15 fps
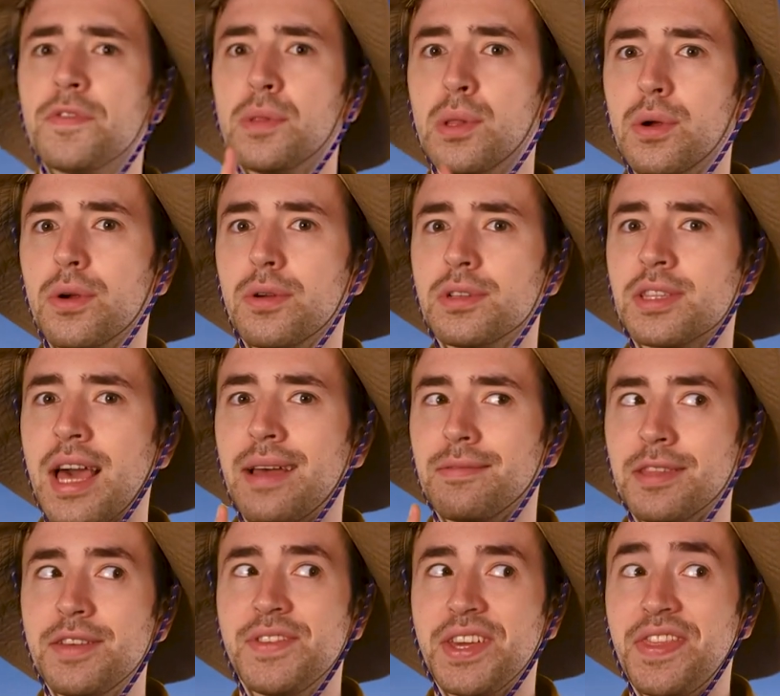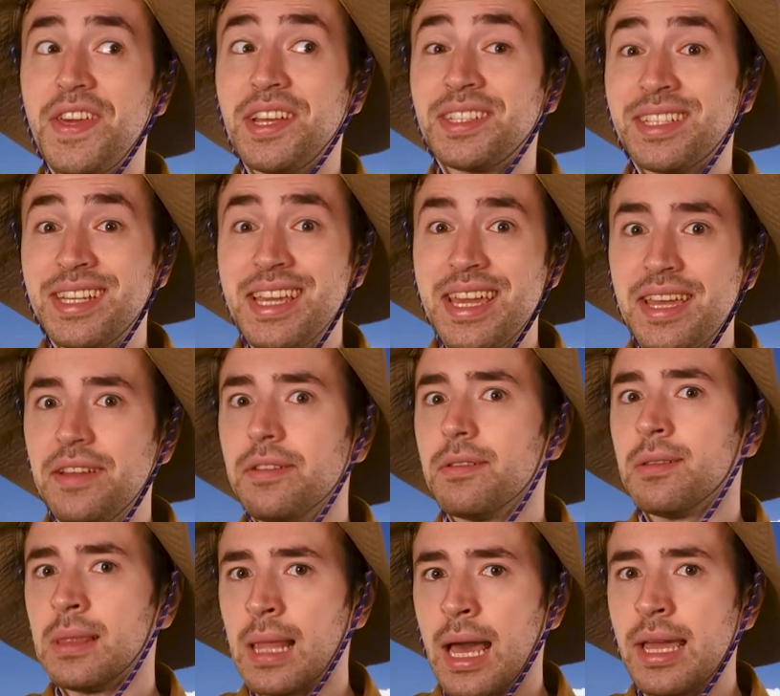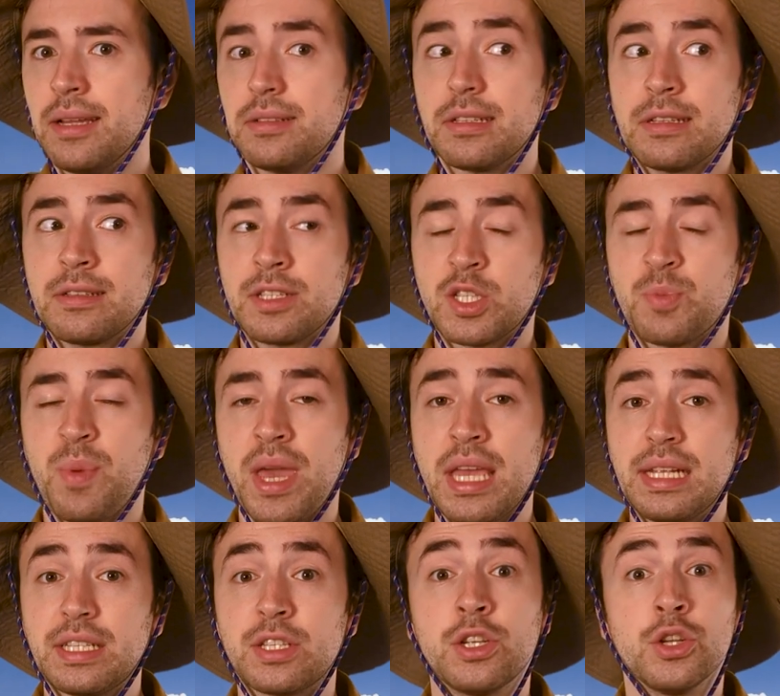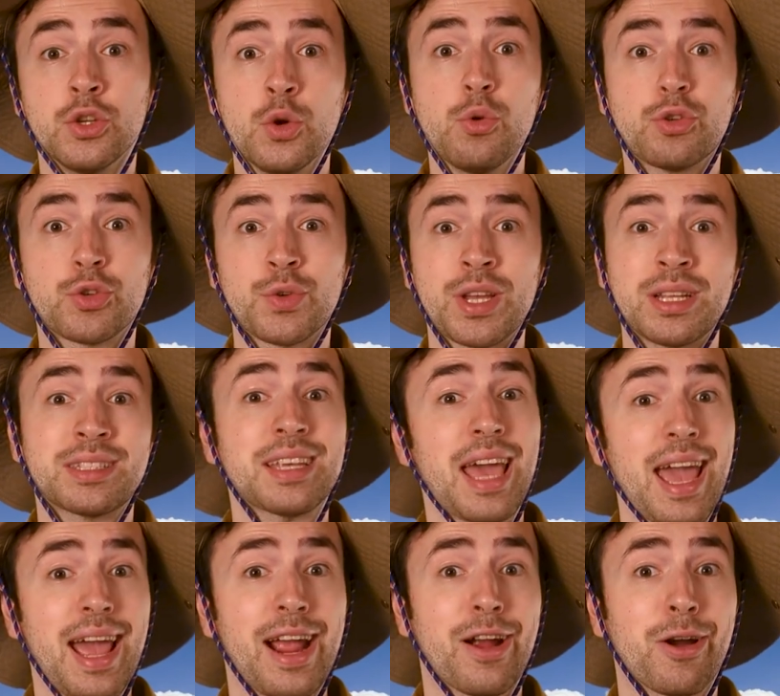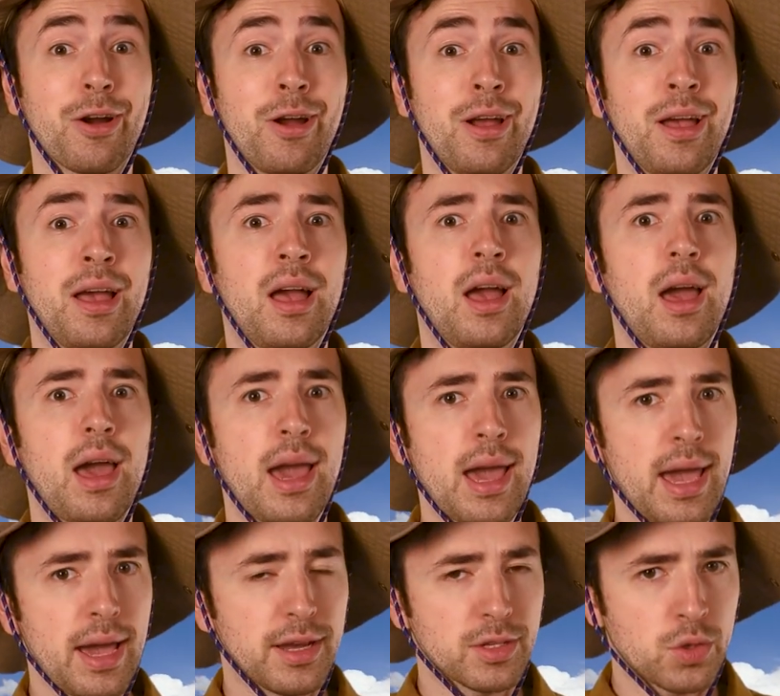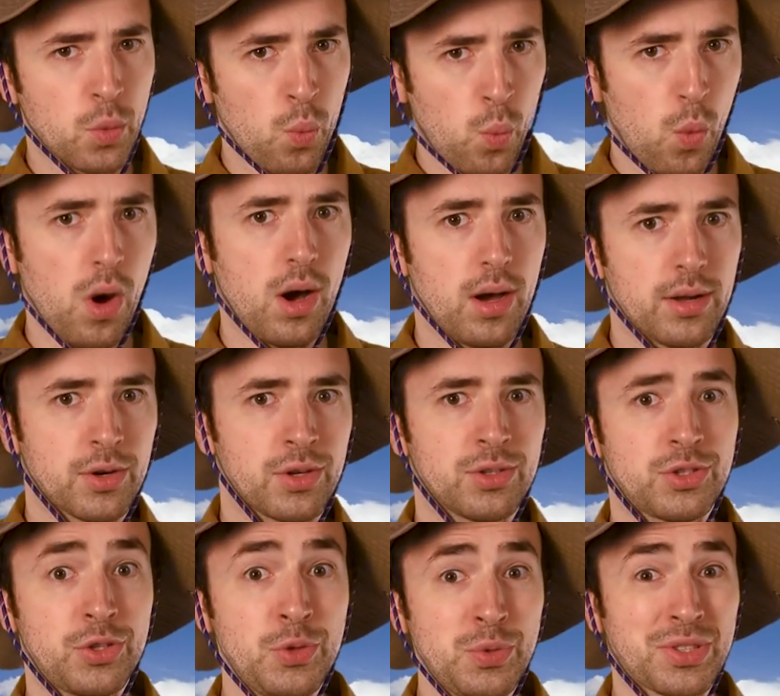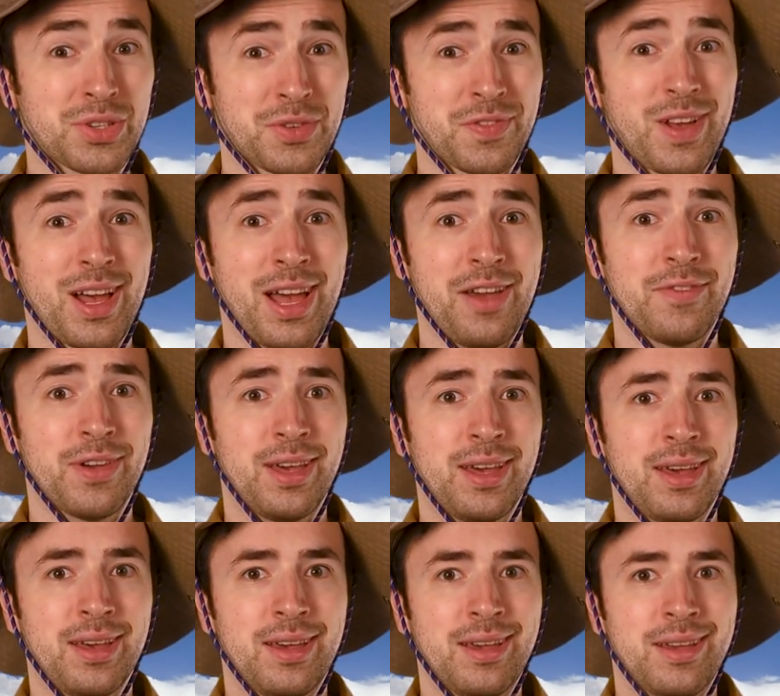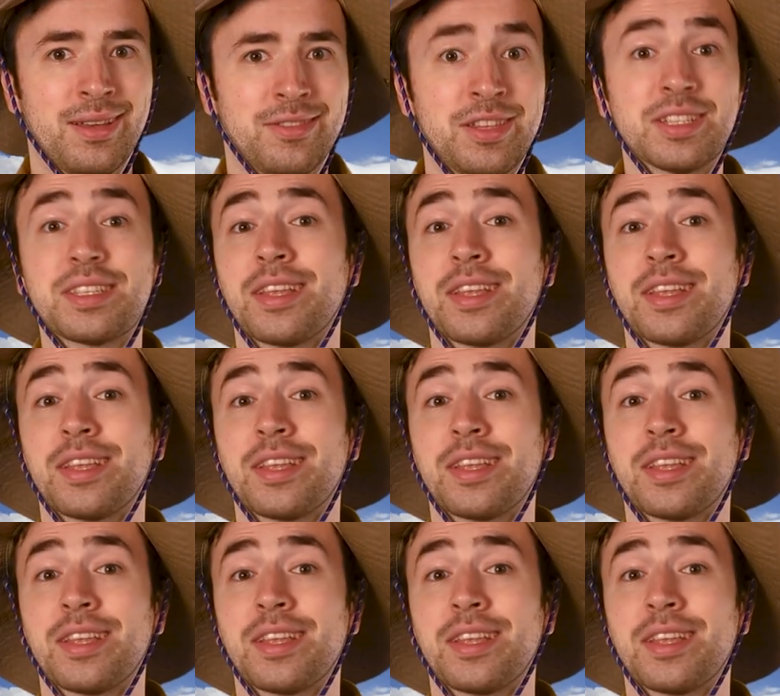learned that living things need light, space, nutrients, air, and water to survive. This